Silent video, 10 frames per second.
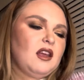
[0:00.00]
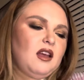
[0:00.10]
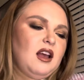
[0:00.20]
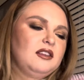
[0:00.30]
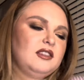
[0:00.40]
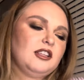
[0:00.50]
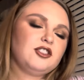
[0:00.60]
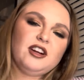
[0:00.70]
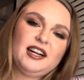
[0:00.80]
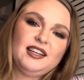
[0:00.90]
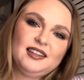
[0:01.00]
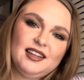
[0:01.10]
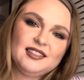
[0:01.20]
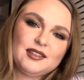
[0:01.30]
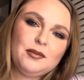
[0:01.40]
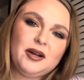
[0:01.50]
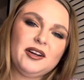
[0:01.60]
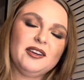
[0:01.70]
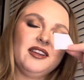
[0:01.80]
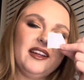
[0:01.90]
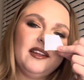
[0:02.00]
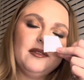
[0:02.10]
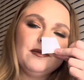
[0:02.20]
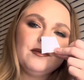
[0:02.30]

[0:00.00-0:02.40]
I saturated this, apparently.